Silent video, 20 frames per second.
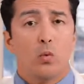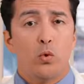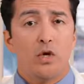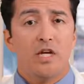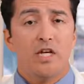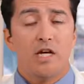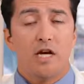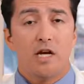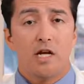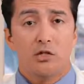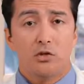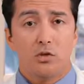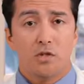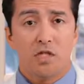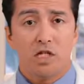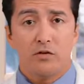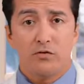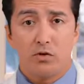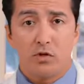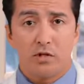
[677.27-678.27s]
we can
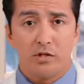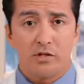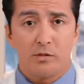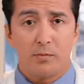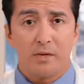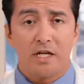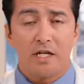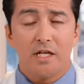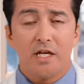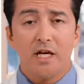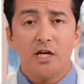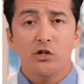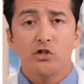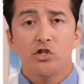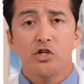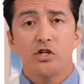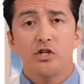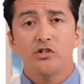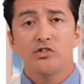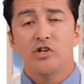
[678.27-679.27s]
actually give you these
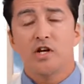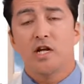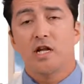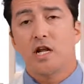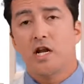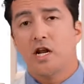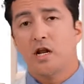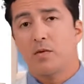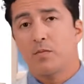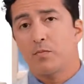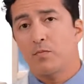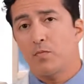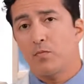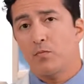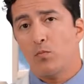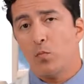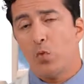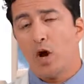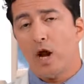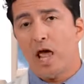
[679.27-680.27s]
medications, and
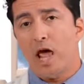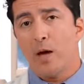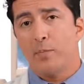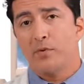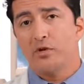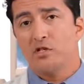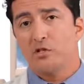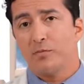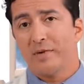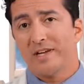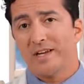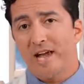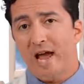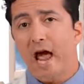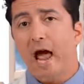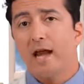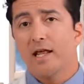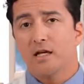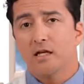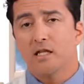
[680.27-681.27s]
then what happens
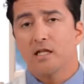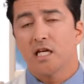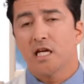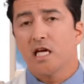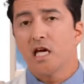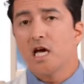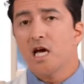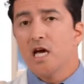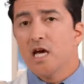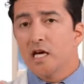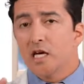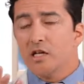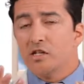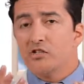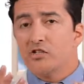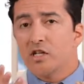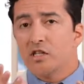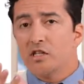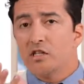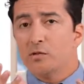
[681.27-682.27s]
mechanically
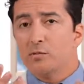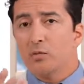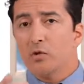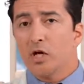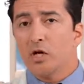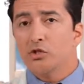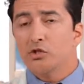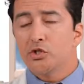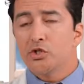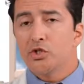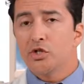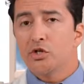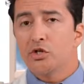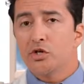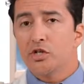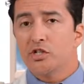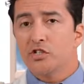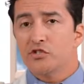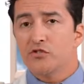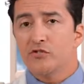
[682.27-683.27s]
is that this blood
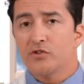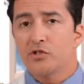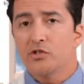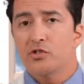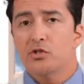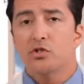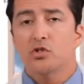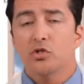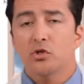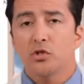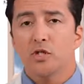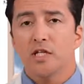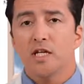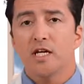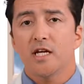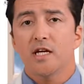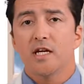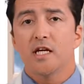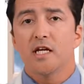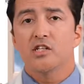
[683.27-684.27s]
sugar is filtered through the
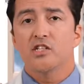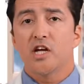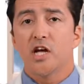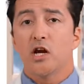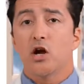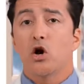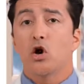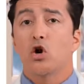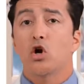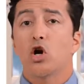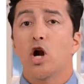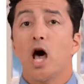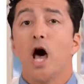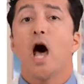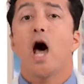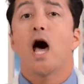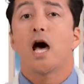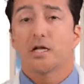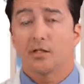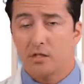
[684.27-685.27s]
kidneys and are
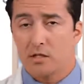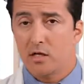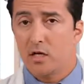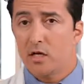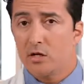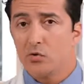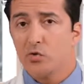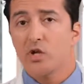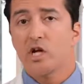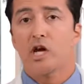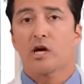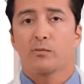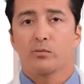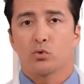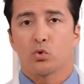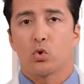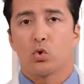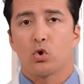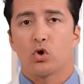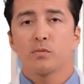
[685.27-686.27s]
not
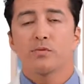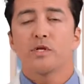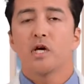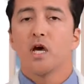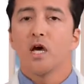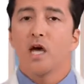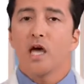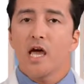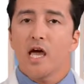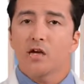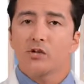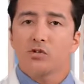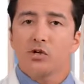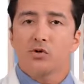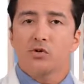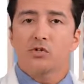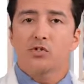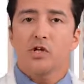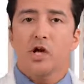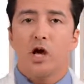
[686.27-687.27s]
reabsorbed. As
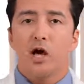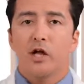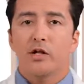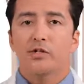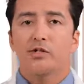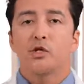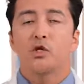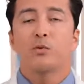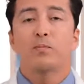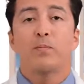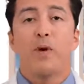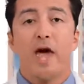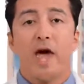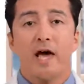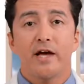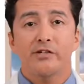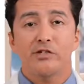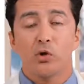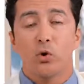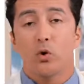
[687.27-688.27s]
a result, you
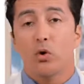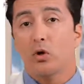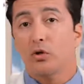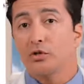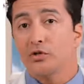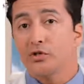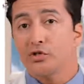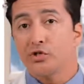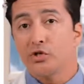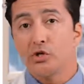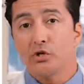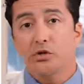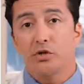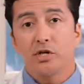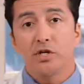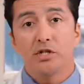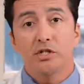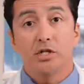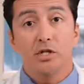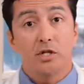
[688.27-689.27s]
pass all the sugar
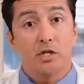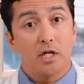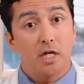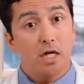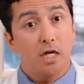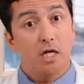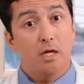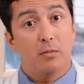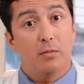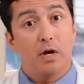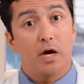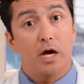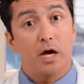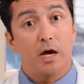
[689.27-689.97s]
into the